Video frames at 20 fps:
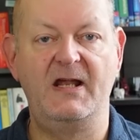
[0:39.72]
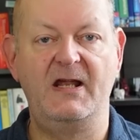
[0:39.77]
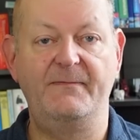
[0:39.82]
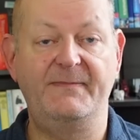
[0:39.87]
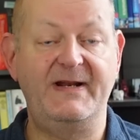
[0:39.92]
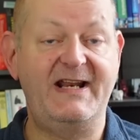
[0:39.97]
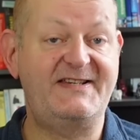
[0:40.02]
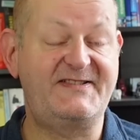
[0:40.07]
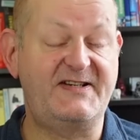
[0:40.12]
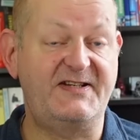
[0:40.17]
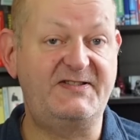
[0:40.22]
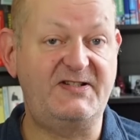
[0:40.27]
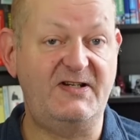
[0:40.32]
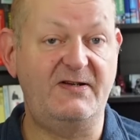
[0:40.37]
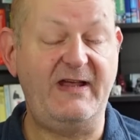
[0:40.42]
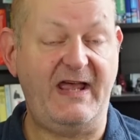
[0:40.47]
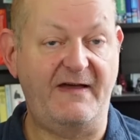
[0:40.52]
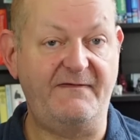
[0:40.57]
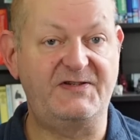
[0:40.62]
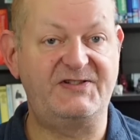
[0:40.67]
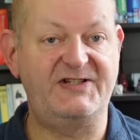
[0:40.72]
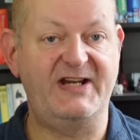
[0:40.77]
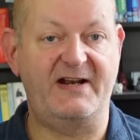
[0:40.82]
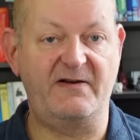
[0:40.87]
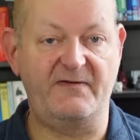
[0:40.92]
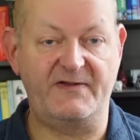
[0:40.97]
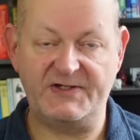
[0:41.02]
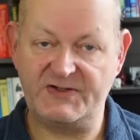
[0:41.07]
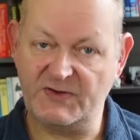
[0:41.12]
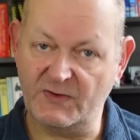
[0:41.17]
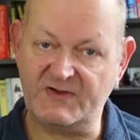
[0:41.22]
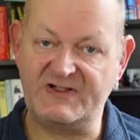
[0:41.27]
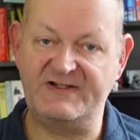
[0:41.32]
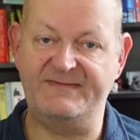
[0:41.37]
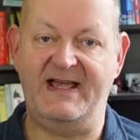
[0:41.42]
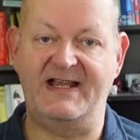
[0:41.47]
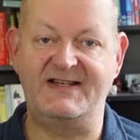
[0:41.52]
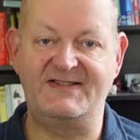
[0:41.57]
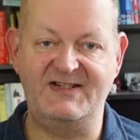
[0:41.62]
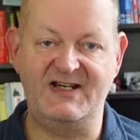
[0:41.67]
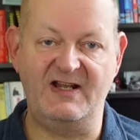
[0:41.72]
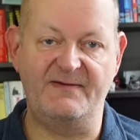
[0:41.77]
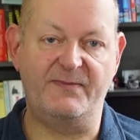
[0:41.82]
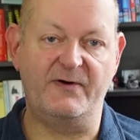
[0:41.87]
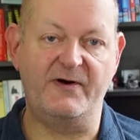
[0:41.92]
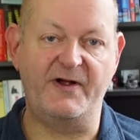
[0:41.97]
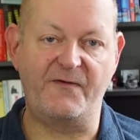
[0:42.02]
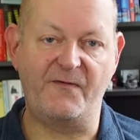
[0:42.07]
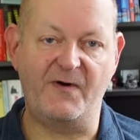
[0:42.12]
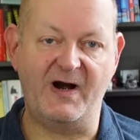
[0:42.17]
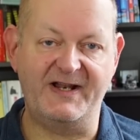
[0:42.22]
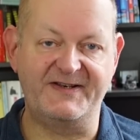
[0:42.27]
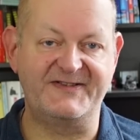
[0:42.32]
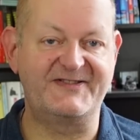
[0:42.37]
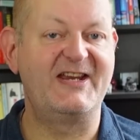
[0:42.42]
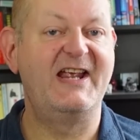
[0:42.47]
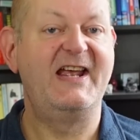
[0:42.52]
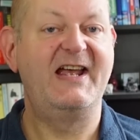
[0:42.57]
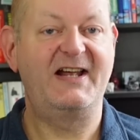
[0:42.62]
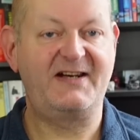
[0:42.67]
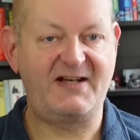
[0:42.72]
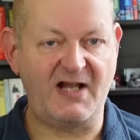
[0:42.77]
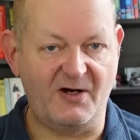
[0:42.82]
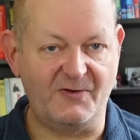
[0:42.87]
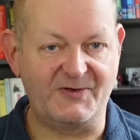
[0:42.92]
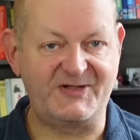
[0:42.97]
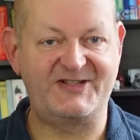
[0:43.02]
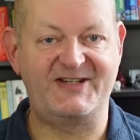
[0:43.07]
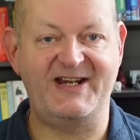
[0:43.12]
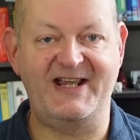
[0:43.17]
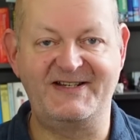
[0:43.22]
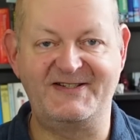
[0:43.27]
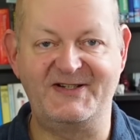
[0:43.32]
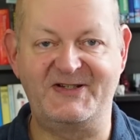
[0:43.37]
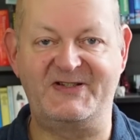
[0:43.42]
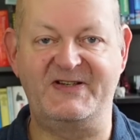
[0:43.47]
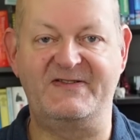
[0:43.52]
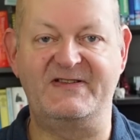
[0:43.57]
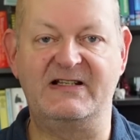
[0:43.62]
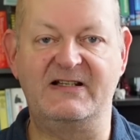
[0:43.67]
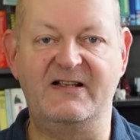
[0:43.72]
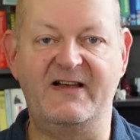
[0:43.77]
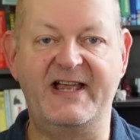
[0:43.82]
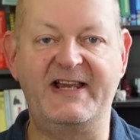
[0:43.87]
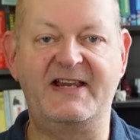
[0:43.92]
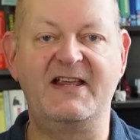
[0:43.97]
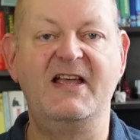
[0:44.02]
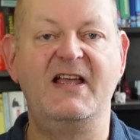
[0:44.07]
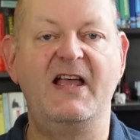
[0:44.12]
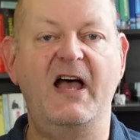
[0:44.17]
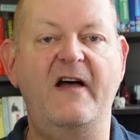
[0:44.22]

But as I do have a channel that talks about tier point runs and gold status and the like,